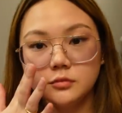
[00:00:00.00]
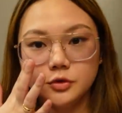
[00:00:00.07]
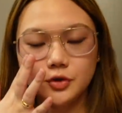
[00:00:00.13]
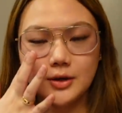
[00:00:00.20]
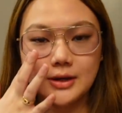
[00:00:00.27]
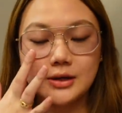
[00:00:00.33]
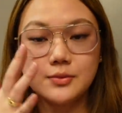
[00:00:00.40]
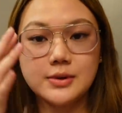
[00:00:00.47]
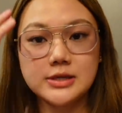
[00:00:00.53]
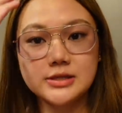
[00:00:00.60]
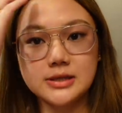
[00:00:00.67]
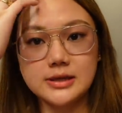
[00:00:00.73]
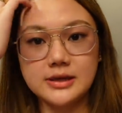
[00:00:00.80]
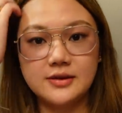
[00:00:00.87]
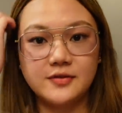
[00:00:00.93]
So
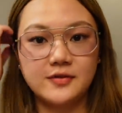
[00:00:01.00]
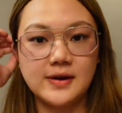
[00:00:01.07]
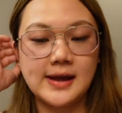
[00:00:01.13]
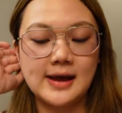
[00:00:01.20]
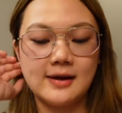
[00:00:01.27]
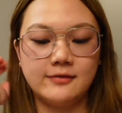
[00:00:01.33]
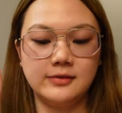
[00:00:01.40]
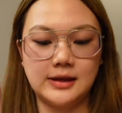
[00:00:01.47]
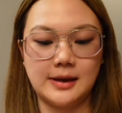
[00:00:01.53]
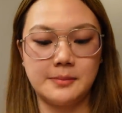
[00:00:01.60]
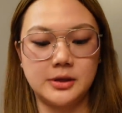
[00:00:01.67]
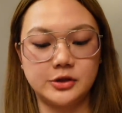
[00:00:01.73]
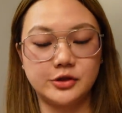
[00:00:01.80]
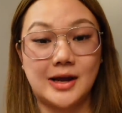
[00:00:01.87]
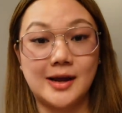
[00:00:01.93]
anyways, if I have time,
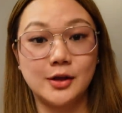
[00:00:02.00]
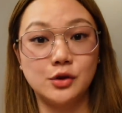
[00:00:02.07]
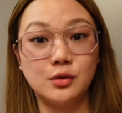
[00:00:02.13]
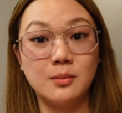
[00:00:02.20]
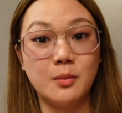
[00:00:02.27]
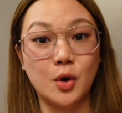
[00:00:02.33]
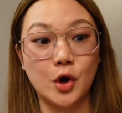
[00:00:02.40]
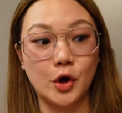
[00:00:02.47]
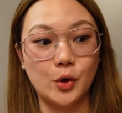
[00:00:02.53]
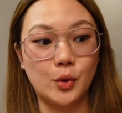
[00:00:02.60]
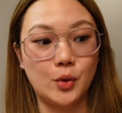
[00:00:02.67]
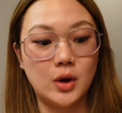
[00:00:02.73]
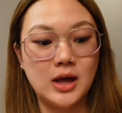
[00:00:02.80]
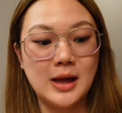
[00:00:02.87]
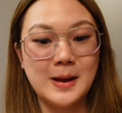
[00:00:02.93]
I'll try it
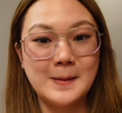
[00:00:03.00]
tomorrow.